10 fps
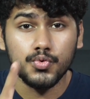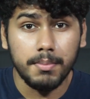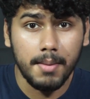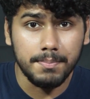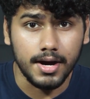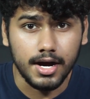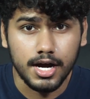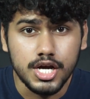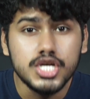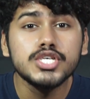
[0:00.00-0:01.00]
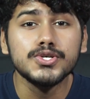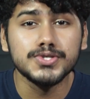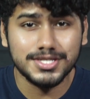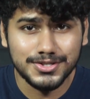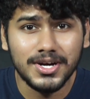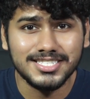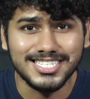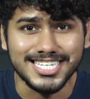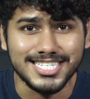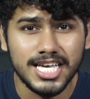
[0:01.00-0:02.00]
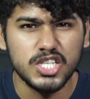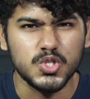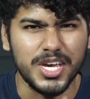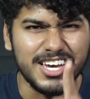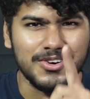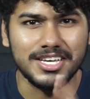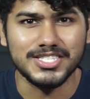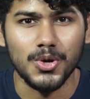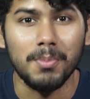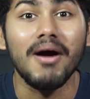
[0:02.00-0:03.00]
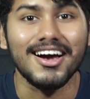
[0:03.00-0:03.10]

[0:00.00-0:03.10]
Remember, use strategies to increase your